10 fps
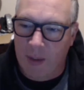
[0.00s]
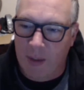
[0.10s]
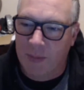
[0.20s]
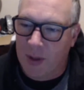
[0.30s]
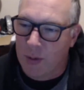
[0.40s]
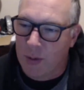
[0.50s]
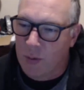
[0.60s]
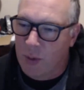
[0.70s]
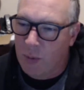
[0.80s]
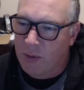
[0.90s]
there was
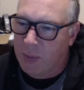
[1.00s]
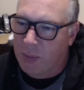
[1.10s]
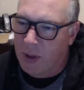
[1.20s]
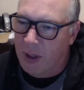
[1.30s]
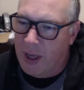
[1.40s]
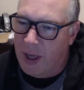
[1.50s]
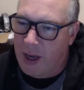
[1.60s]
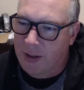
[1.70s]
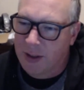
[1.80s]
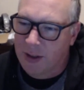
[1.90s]
the one with Berlin
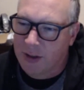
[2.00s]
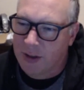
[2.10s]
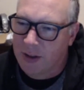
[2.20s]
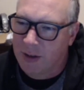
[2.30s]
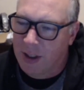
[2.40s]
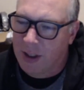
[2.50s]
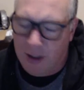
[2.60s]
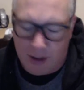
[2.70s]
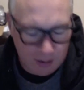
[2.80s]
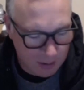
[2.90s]
Harris in it too.
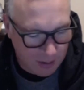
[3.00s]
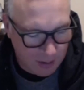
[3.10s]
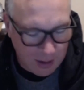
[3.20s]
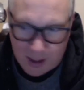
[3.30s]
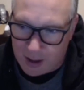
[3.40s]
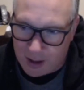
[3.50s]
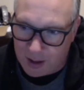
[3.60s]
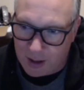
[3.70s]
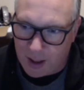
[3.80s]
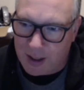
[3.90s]

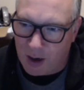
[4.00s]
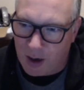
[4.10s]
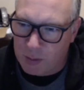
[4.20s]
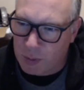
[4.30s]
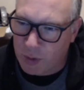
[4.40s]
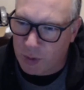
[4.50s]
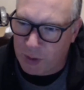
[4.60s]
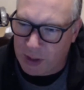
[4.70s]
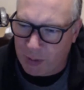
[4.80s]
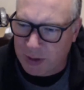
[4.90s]
I can't remember
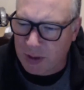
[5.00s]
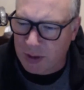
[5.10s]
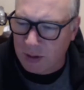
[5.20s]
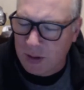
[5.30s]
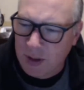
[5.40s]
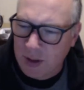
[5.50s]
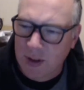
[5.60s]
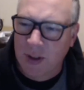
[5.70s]
what that one's called.